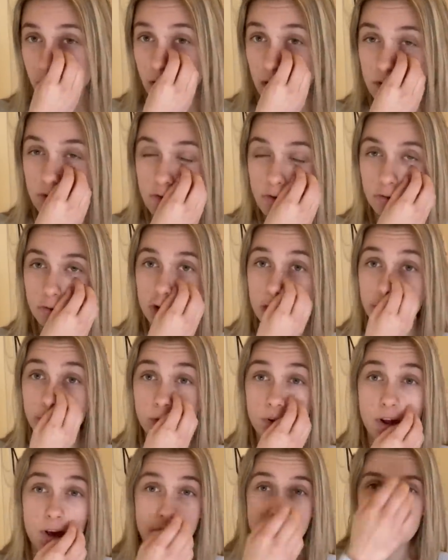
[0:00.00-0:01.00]
Jong
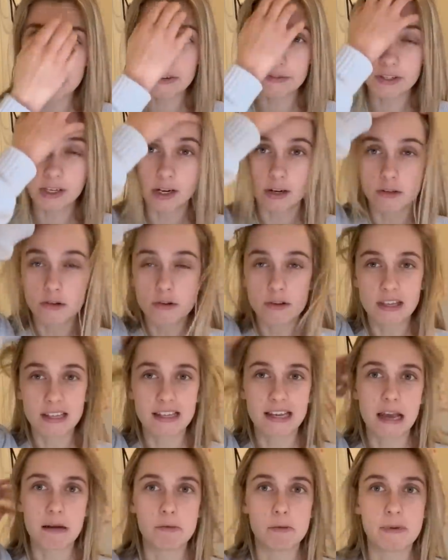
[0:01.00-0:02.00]
2.0. As I said, I do
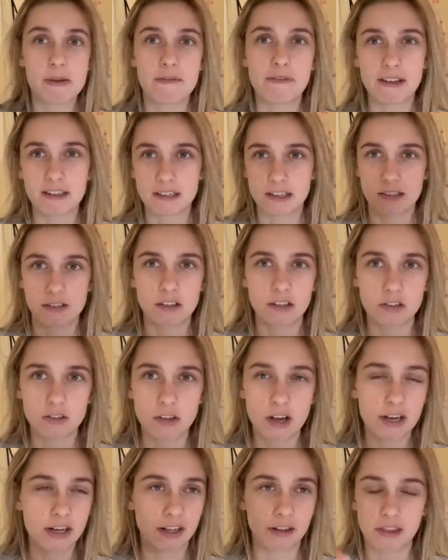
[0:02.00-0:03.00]
think Kane will be a fantastic
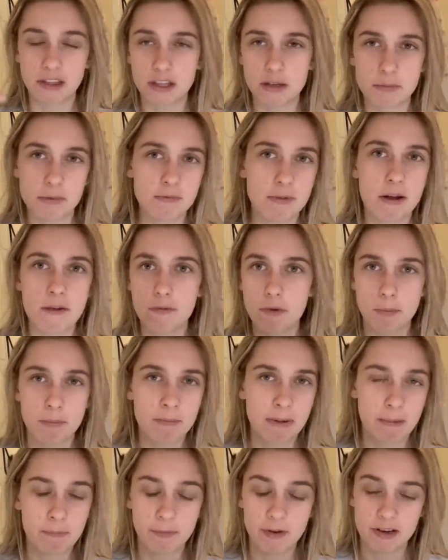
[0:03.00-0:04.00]
signing. I think he'll be very Robin
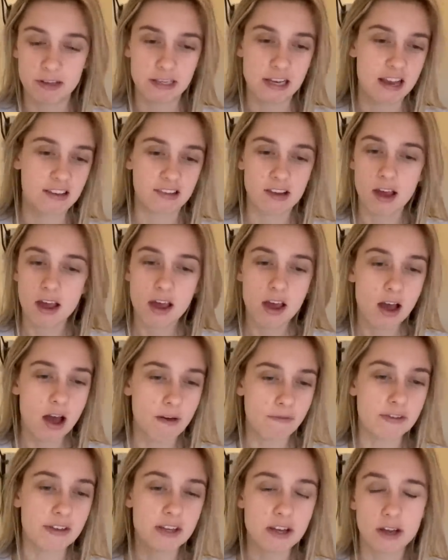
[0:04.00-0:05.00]
Van Persie-esque.
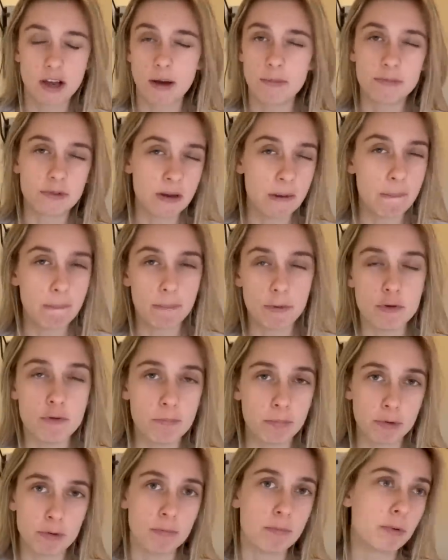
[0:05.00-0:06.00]
I think he comes in, boom,
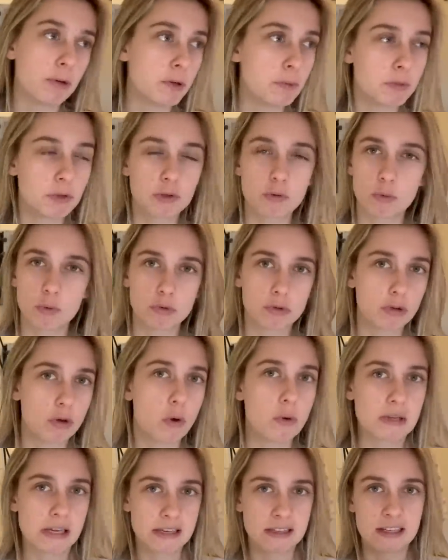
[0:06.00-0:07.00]
boom, boom, scores
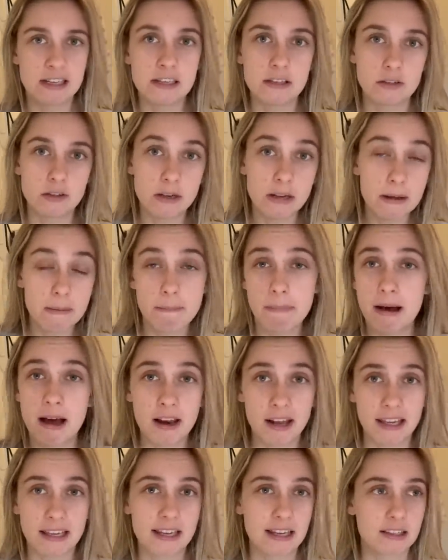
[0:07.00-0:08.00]
goals, has an instant
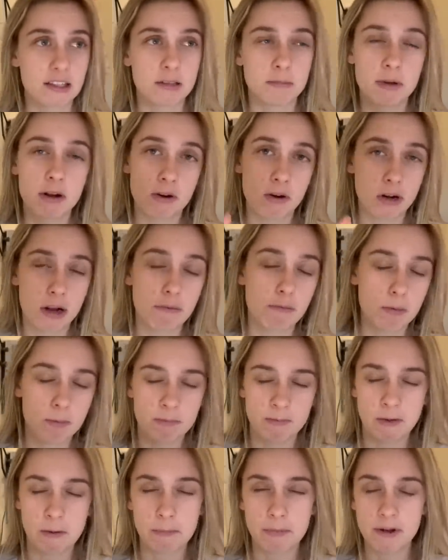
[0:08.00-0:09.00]
impact like Casemiro, like
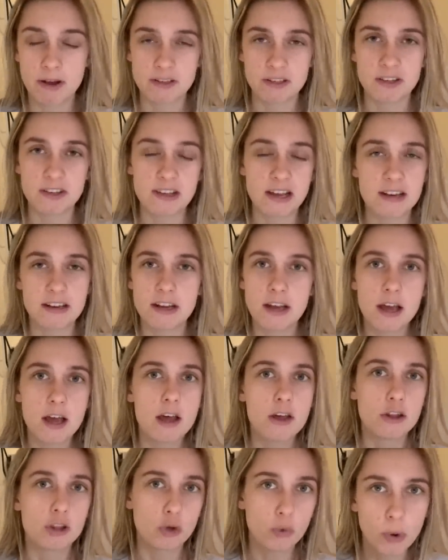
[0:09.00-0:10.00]
Robin Van Persie did.
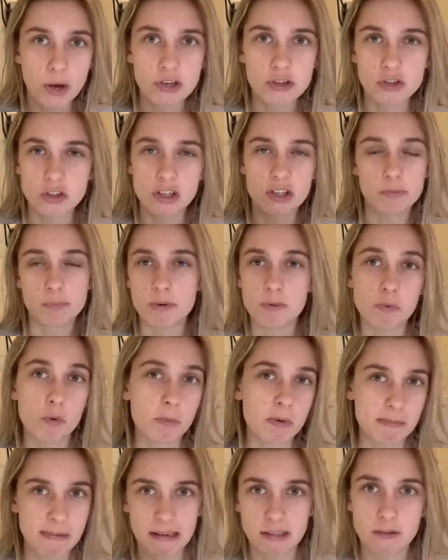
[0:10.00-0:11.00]
The question is, we will
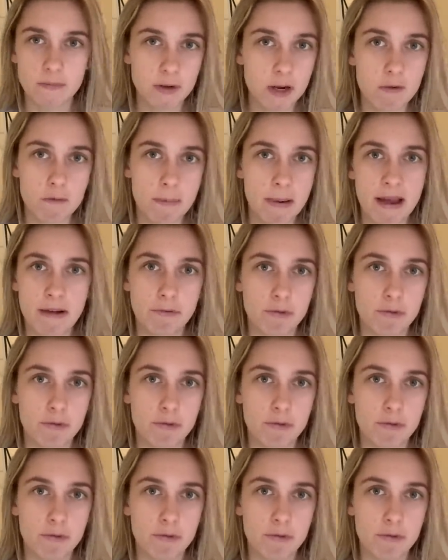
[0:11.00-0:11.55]
be massively overpaying